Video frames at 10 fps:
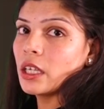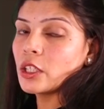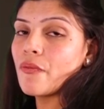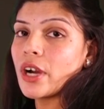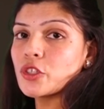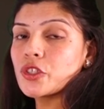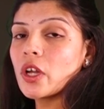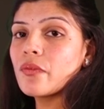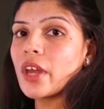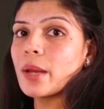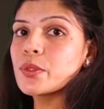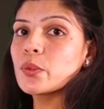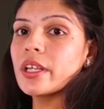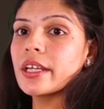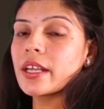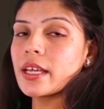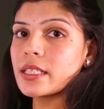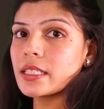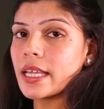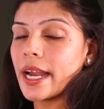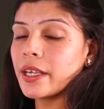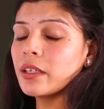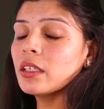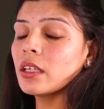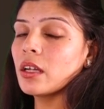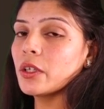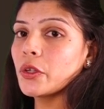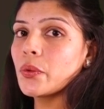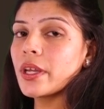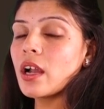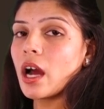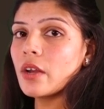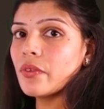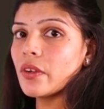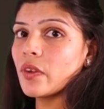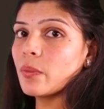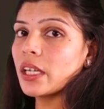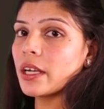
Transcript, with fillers: The function of capsule layer is that during unfavorable